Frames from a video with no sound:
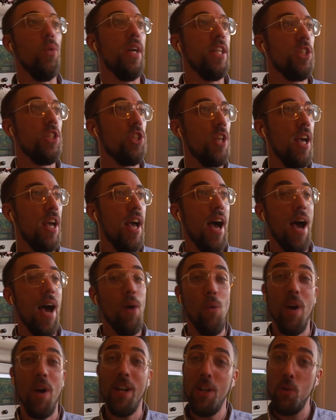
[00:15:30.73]
which
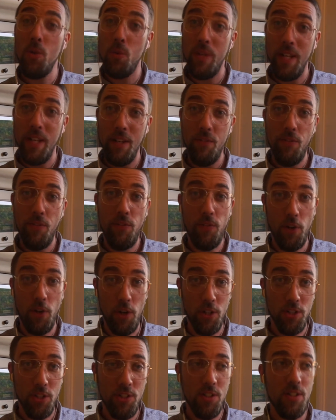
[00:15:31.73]
I wanted to read
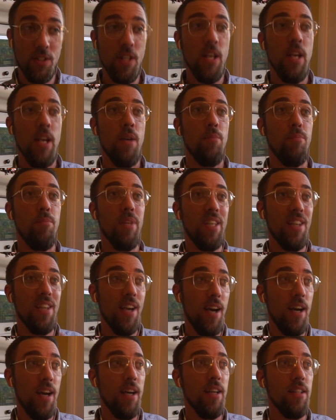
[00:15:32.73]
first
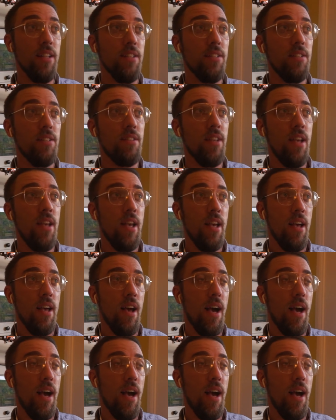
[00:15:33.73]
because